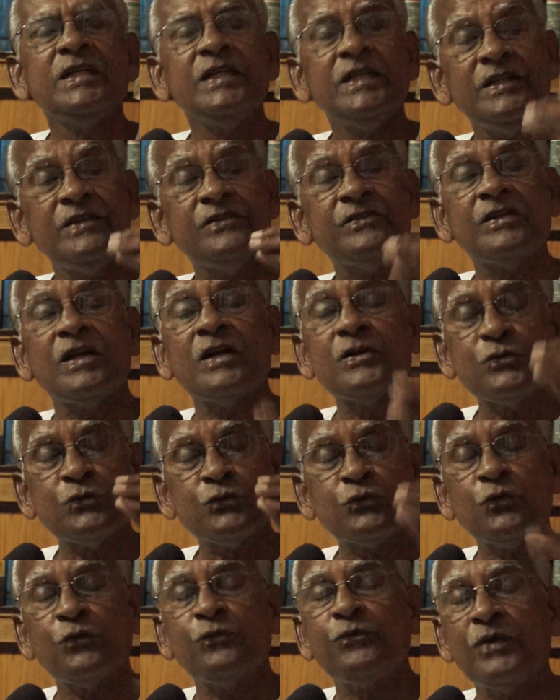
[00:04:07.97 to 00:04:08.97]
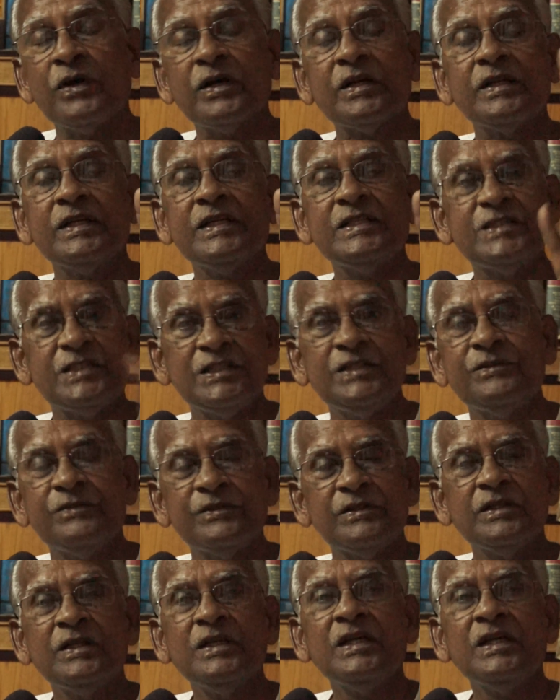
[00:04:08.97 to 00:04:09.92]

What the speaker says: is not so far achieved.